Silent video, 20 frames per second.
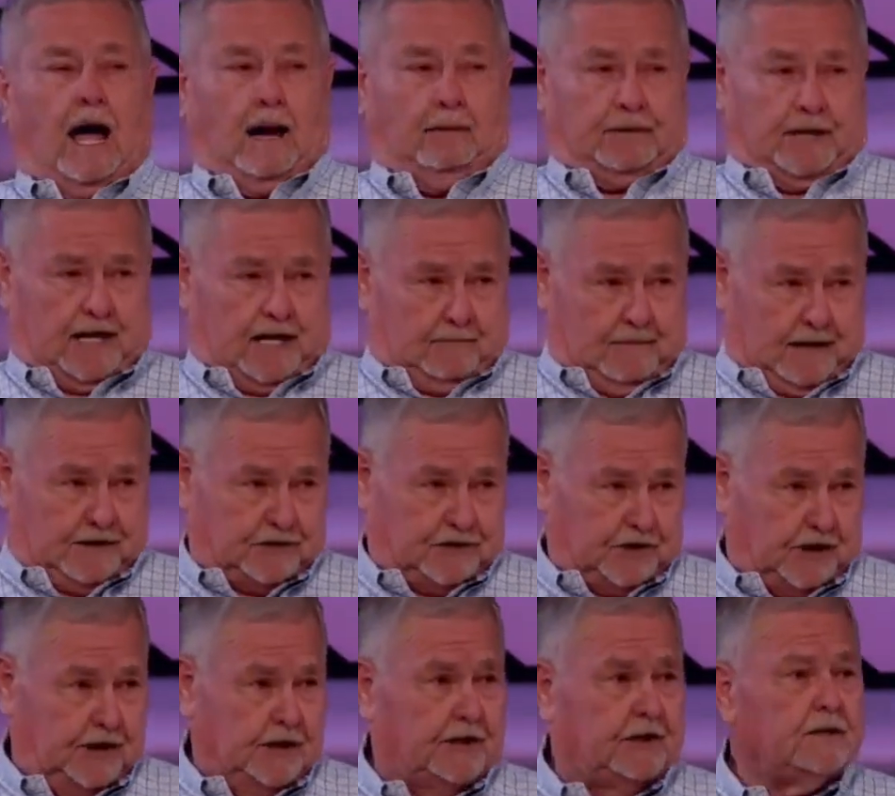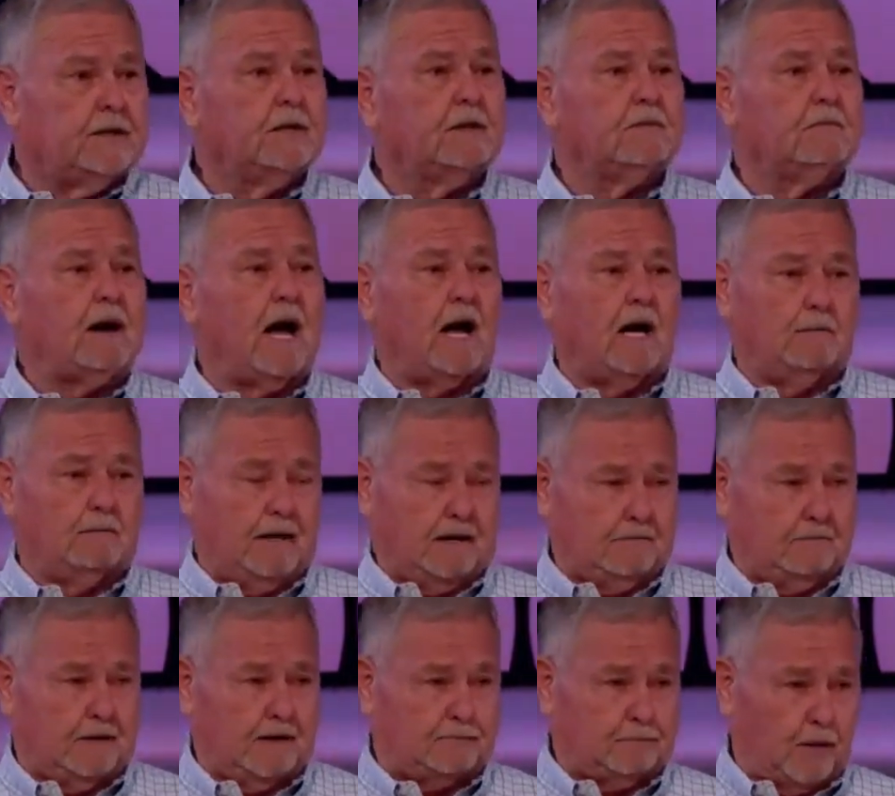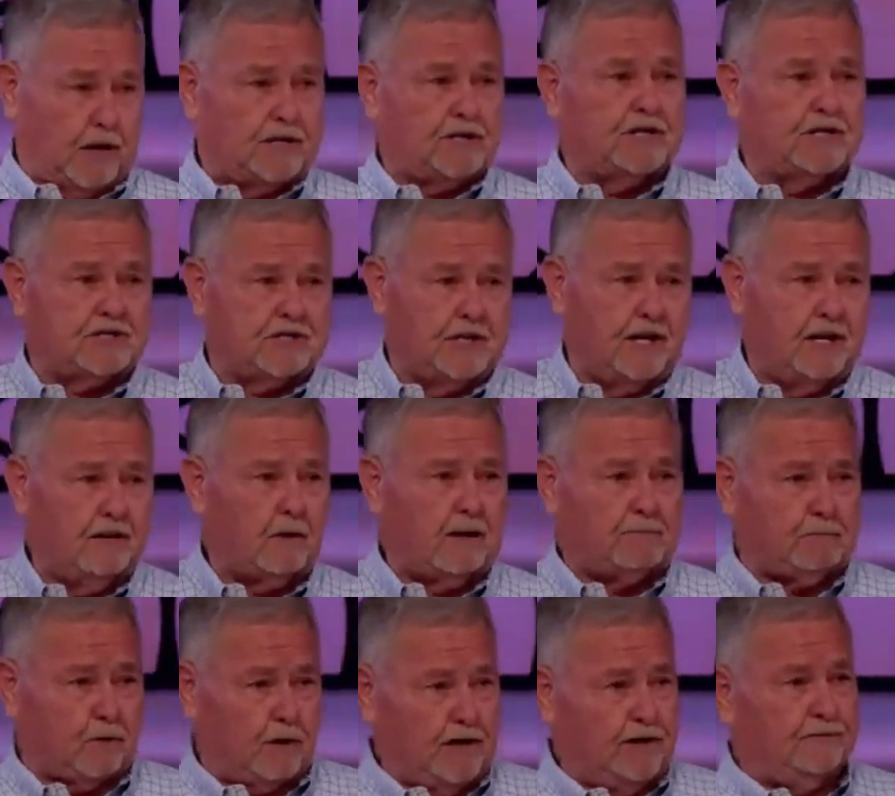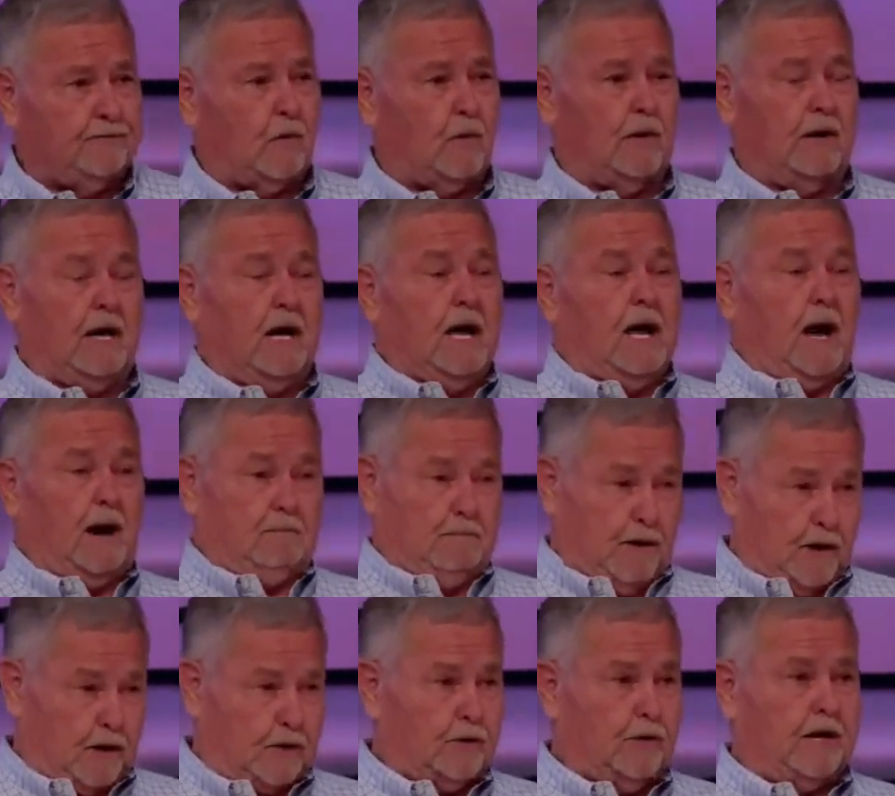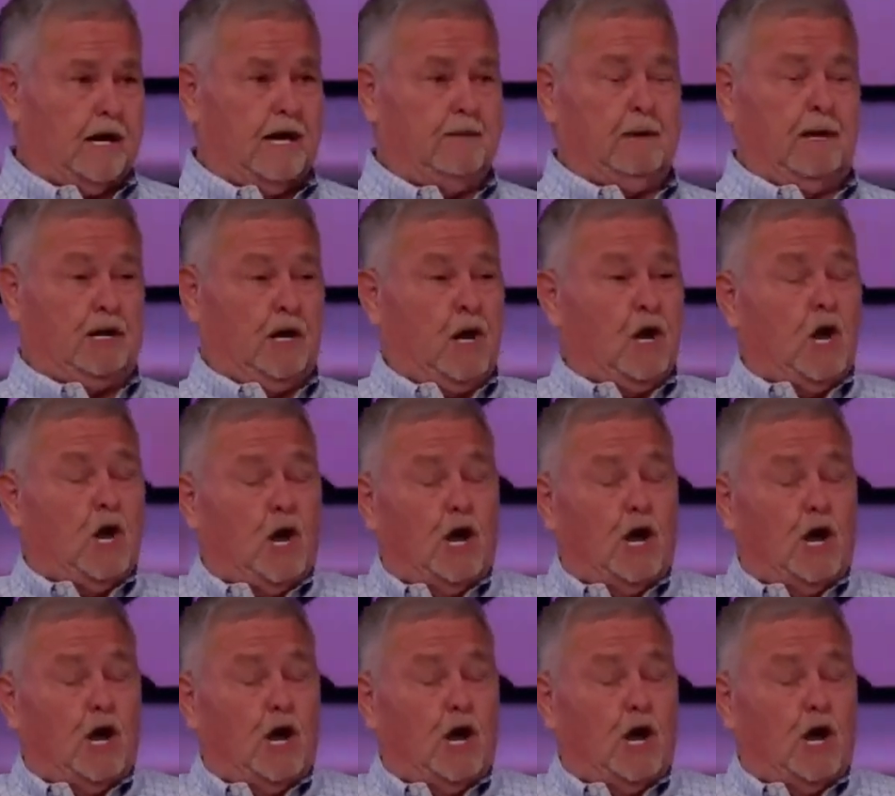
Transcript: I'm taking my son, my, my, my precious son who I prayed for, a miracle came and,